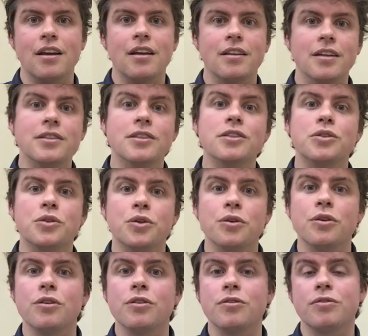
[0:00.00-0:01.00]
This is
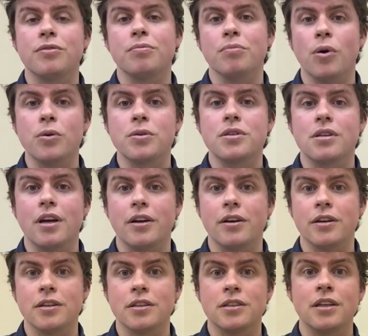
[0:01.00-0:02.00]
true of most
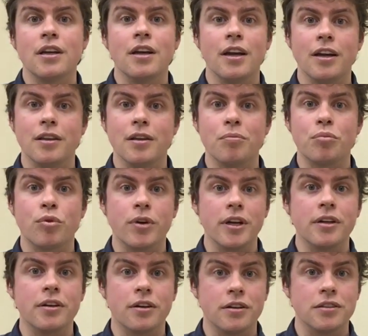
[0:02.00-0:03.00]
letters in the
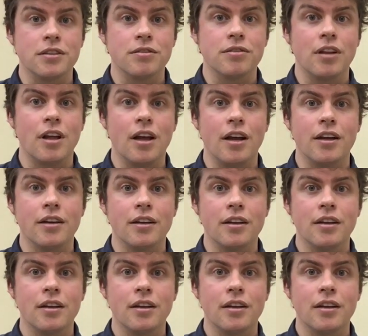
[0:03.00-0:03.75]
pre-cursive line.